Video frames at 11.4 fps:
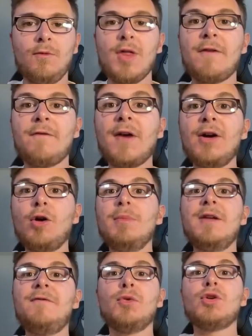for that final
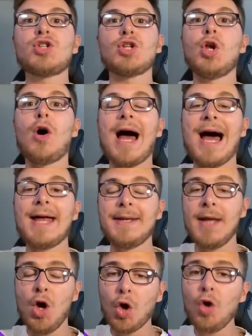midfielder slot.
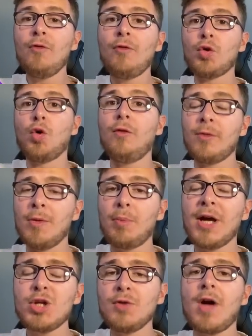And overall, from the
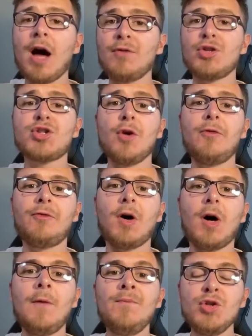players we've covered so
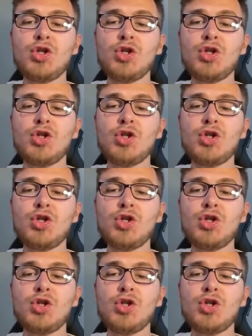far,